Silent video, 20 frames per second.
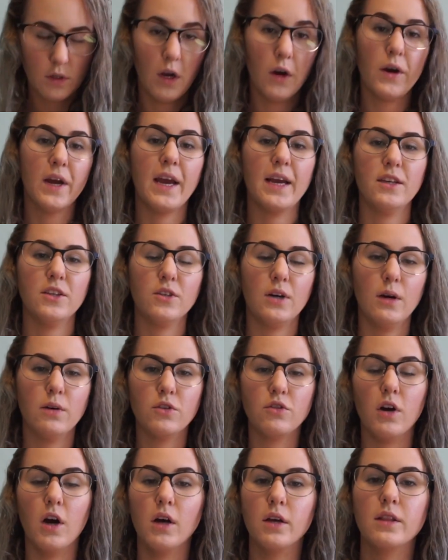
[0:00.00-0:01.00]
Okay, so I
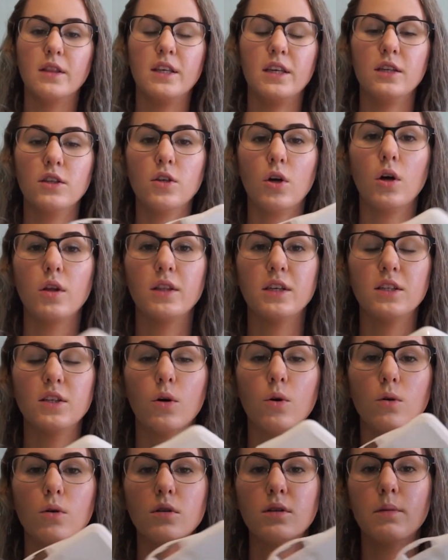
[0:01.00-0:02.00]
was wrong. This
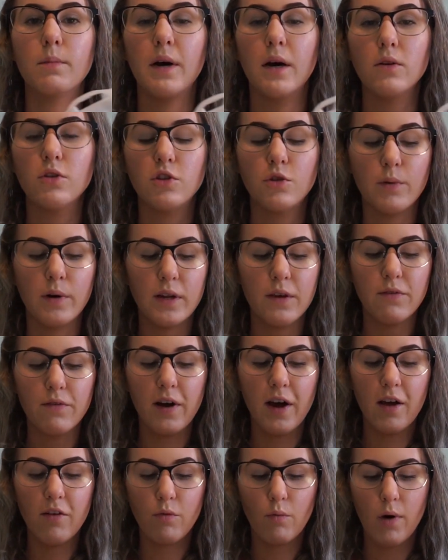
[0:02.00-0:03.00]
holds about
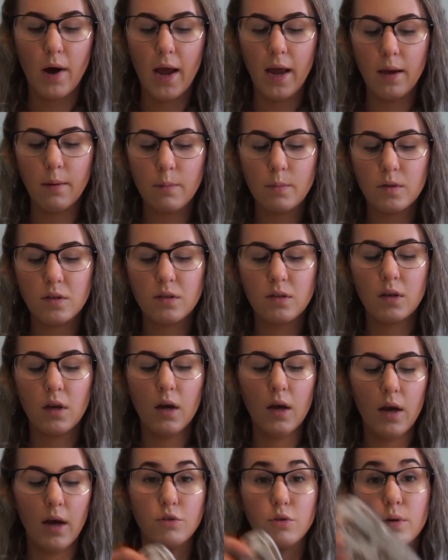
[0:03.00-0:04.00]
25 wipes,
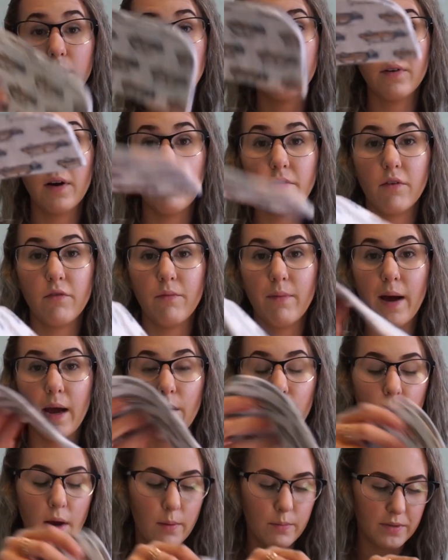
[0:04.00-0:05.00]
25 of
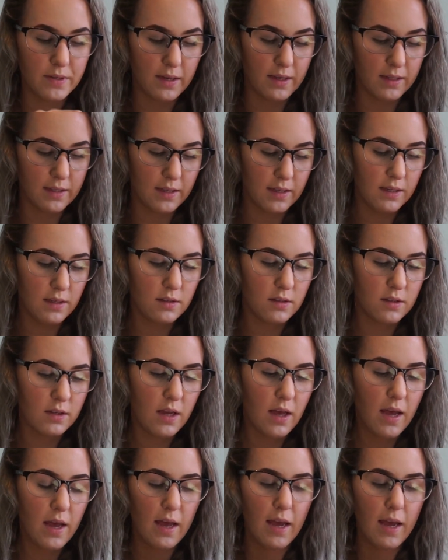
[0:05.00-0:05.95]
my wipes at least.